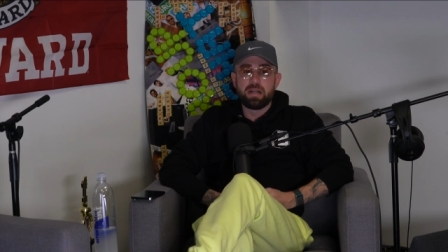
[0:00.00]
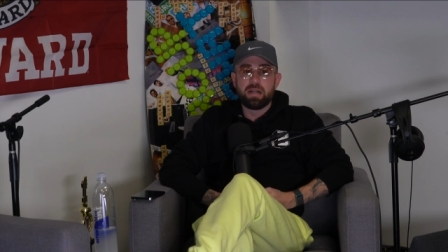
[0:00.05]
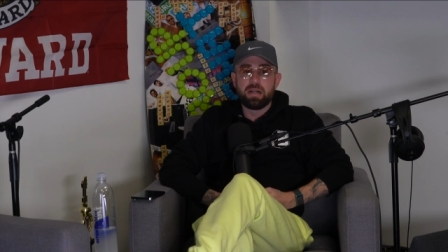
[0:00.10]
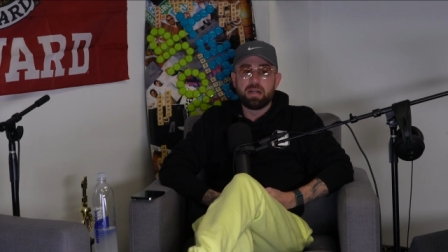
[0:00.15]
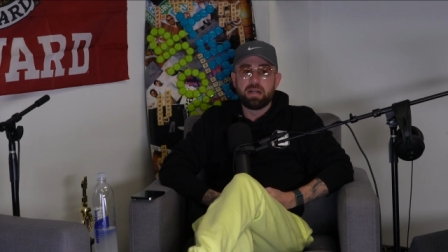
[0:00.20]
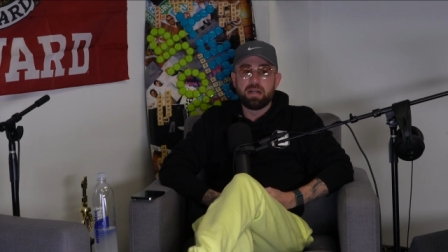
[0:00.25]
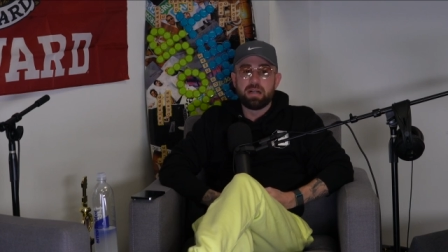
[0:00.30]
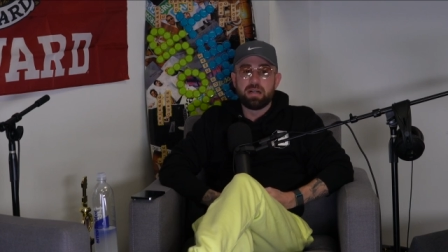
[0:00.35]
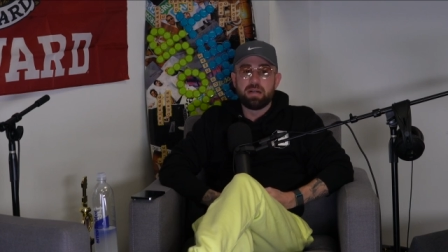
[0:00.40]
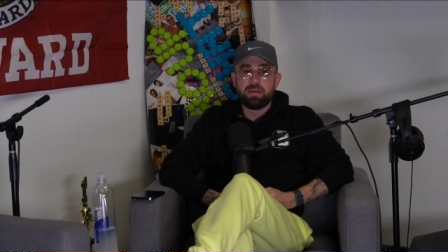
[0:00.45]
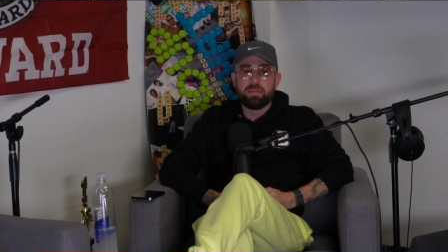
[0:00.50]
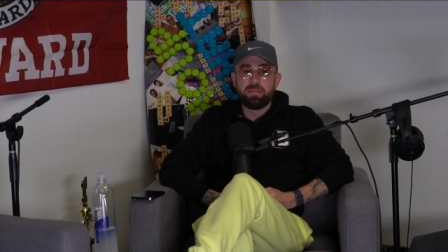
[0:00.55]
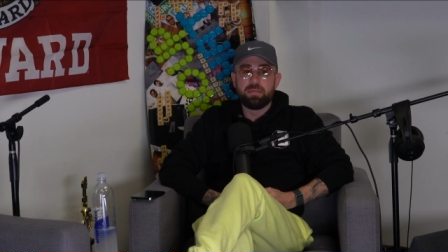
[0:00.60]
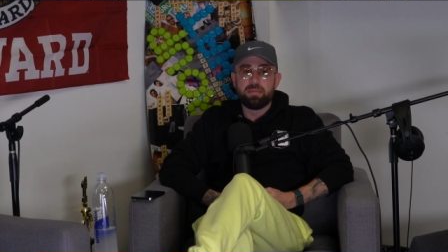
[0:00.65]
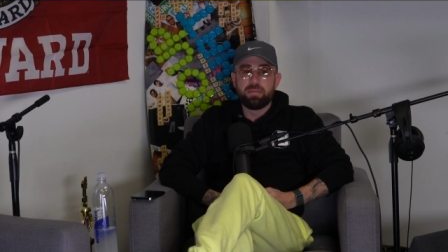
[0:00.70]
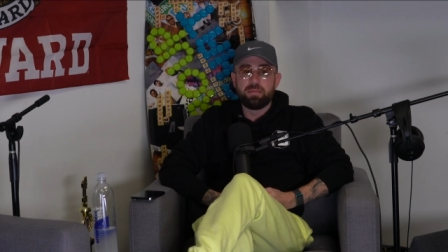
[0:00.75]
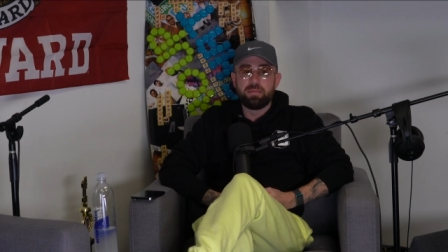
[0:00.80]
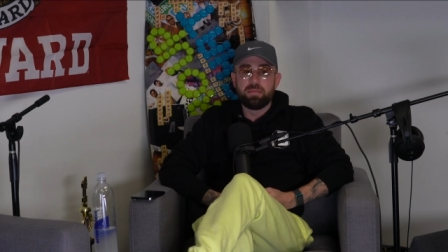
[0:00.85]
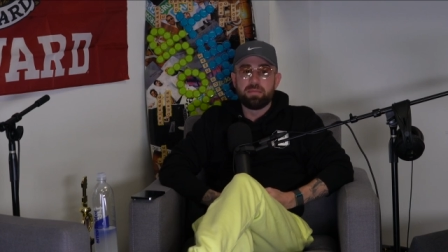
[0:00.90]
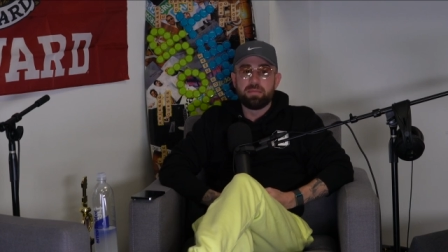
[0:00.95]
um,
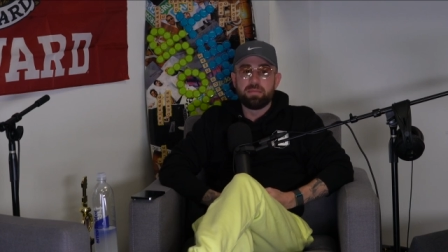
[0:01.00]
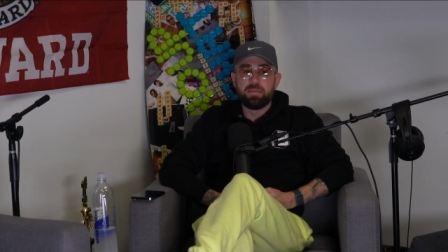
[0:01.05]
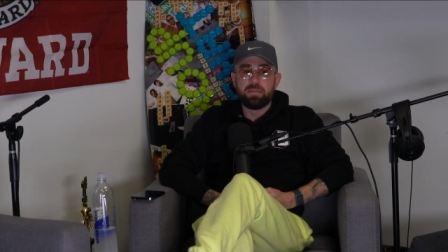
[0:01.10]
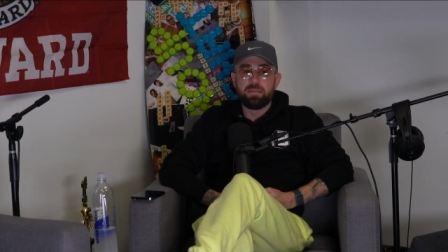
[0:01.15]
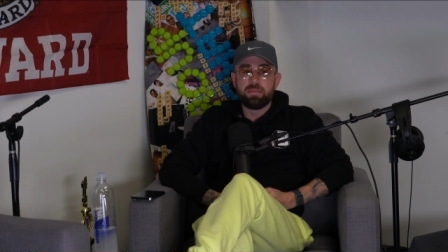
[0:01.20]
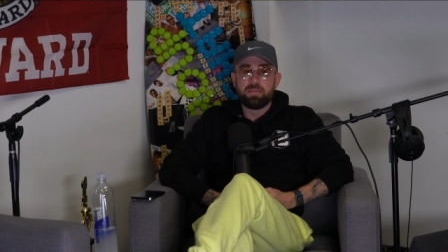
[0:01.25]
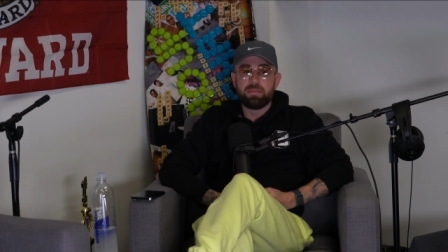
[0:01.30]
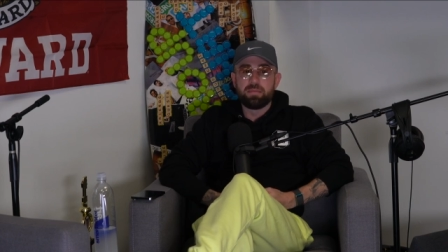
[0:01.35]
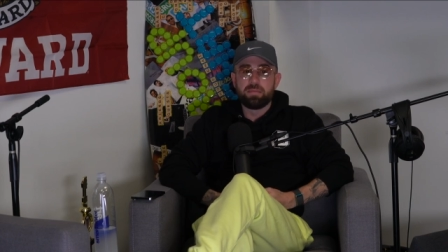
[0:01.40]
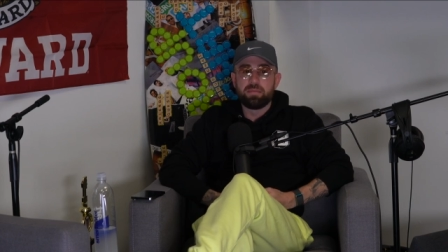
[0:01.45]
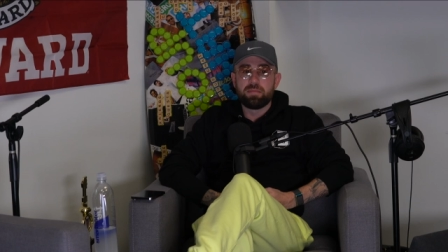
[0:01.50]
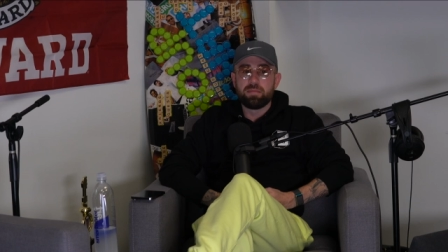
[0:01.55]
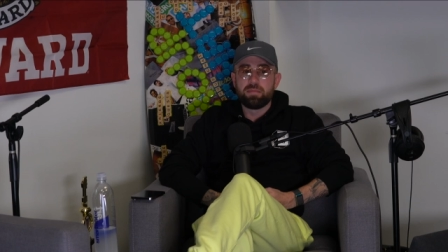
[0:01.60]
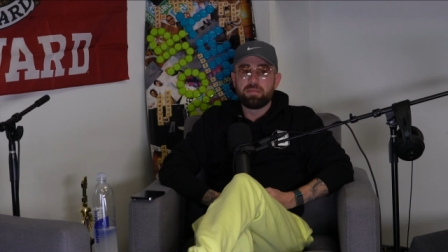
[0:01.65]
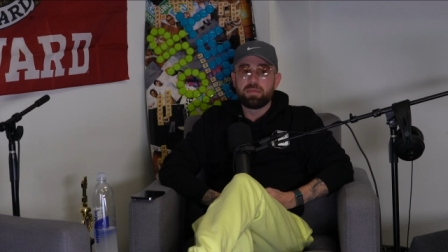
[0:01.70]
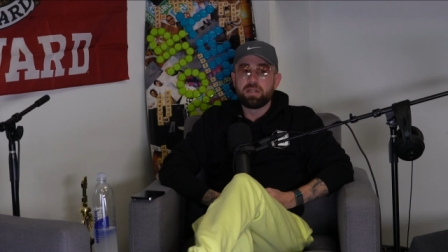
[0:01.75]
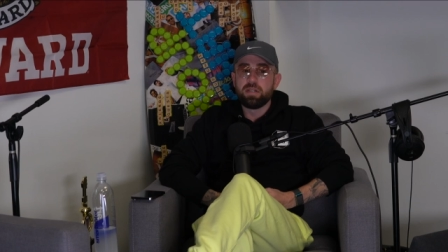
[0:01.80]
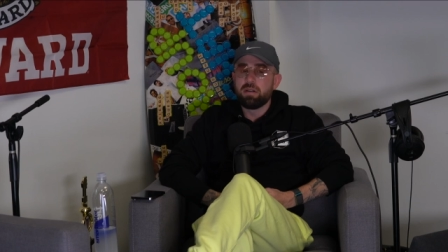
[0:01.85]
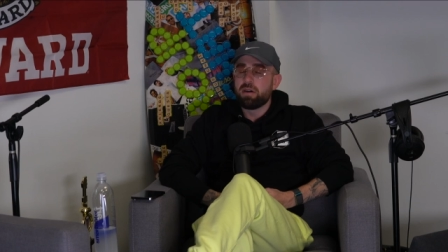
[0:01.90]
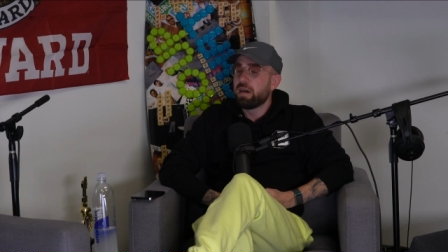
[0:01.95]

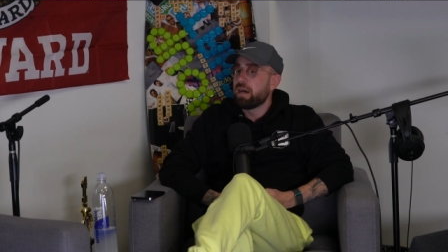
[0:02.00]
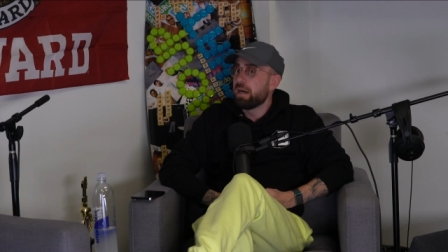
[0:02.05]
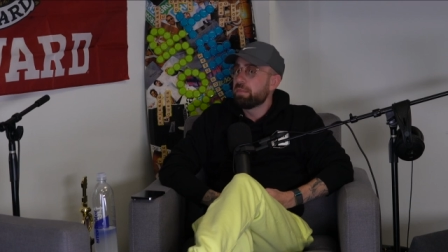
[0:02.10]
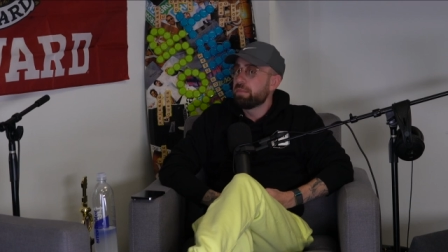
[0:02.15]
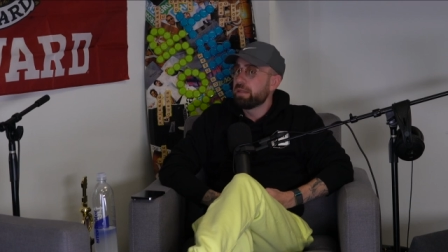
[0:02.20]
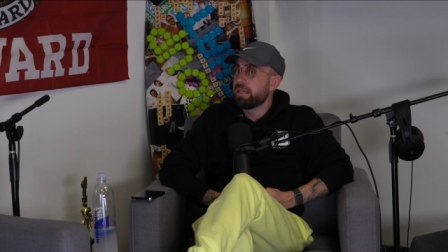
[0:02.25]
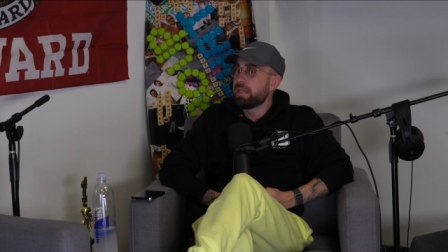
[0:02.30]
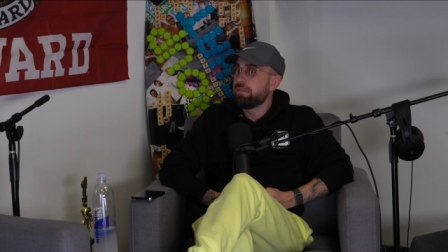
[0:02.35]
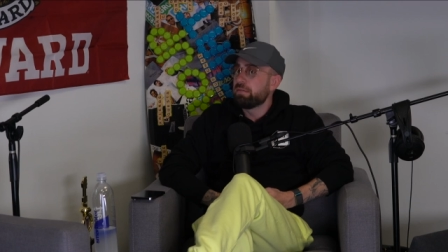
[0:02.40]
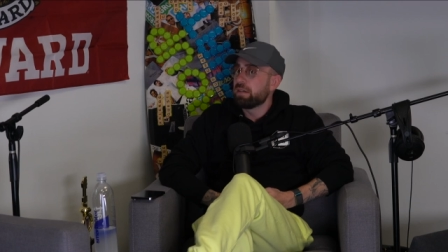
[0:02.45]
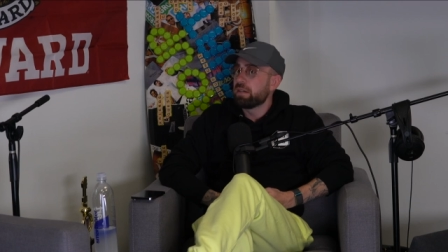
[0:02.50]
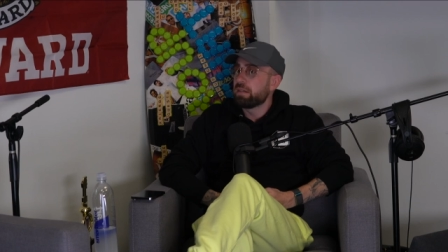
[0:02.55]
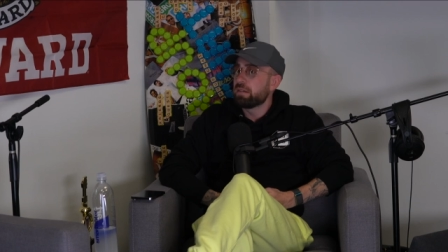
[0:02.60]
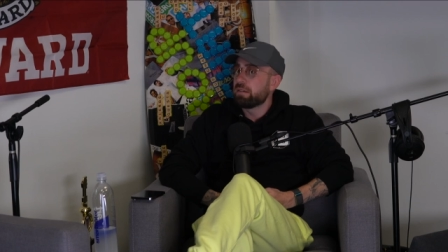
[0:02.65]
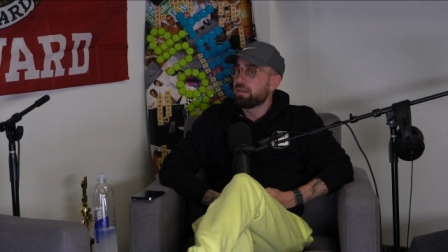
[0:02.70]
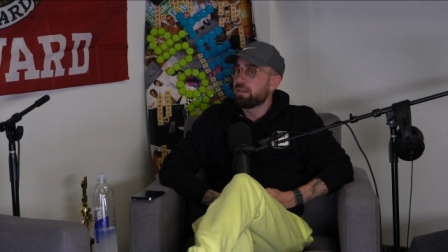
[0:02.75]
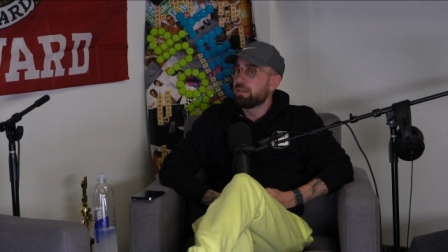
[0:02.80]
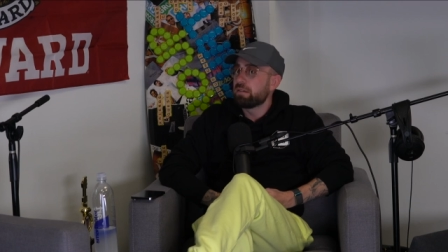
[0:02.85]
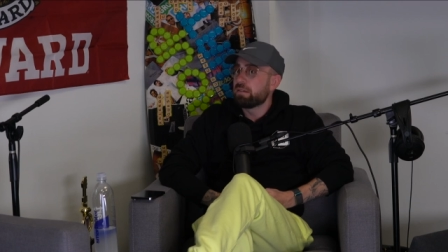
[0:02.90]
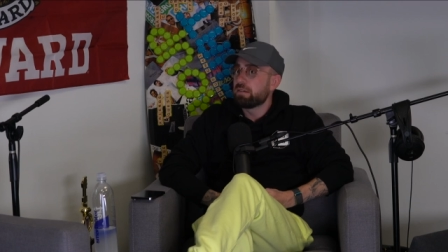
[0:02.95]
you know, I, I believe it.
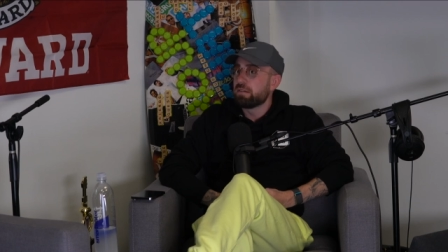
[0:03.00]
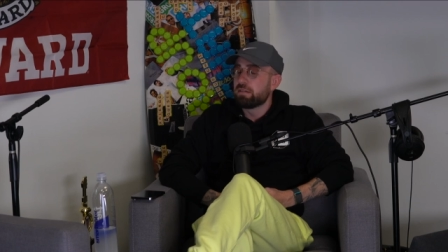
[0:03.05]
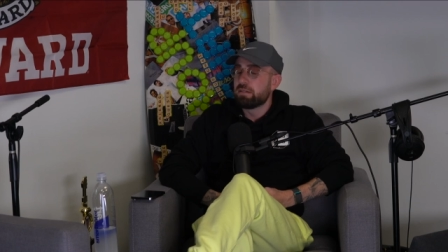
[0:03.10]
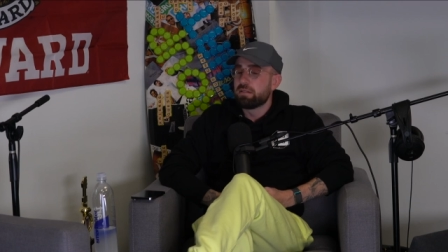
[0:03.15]
Okay.